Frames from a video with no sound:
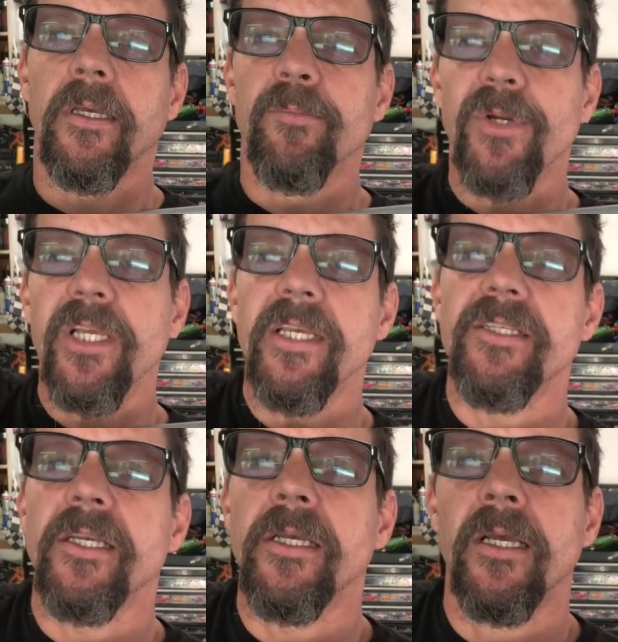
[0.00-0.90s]
Pretty
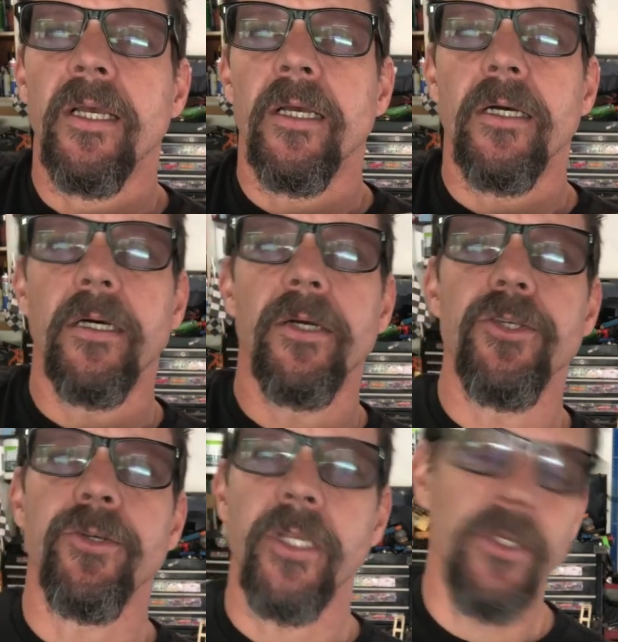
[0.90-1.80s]
easy.
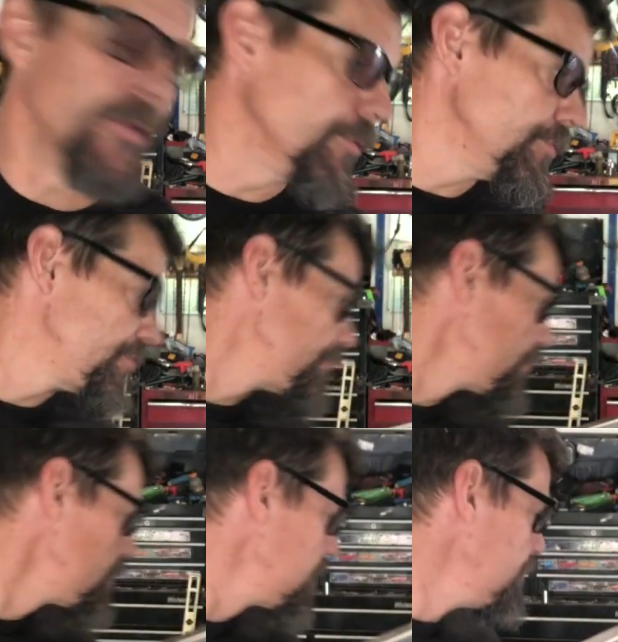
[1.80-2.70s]
You can use
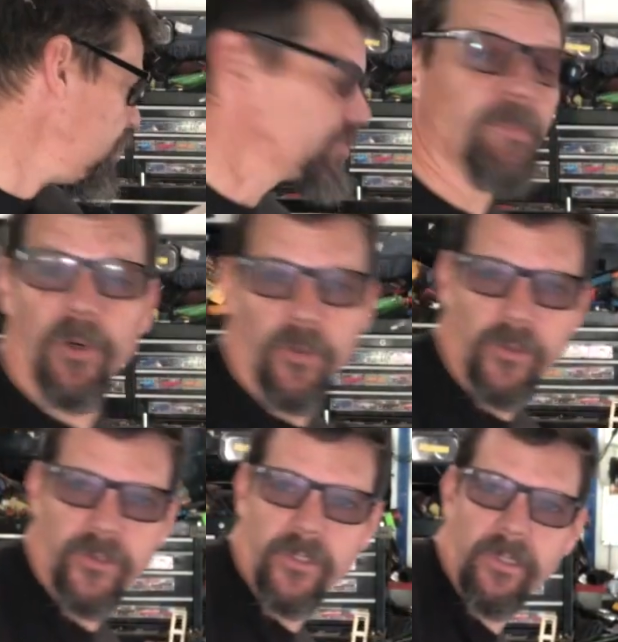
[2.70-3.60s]

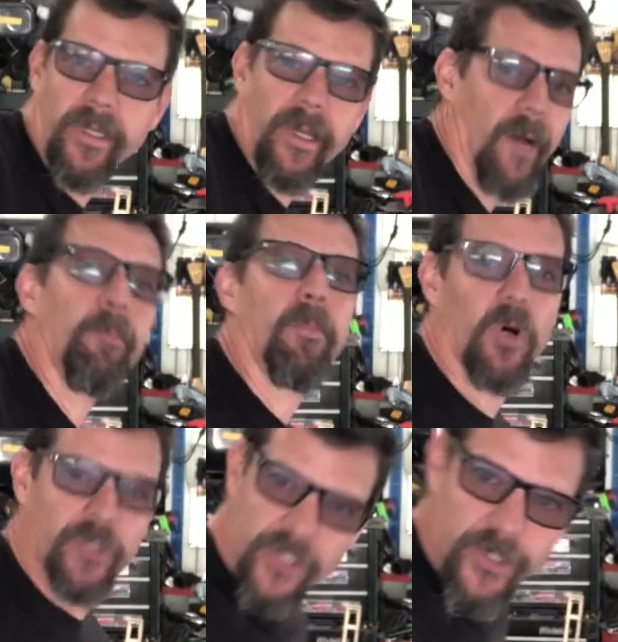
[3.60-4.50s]
a
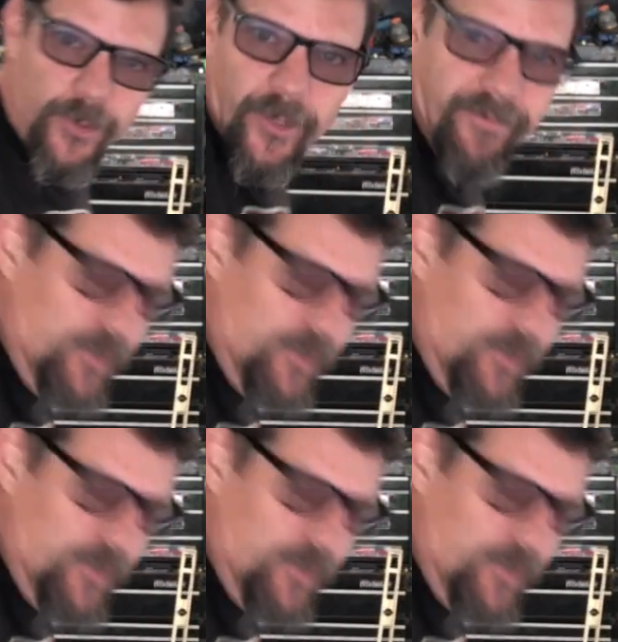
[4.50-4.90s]
multitude of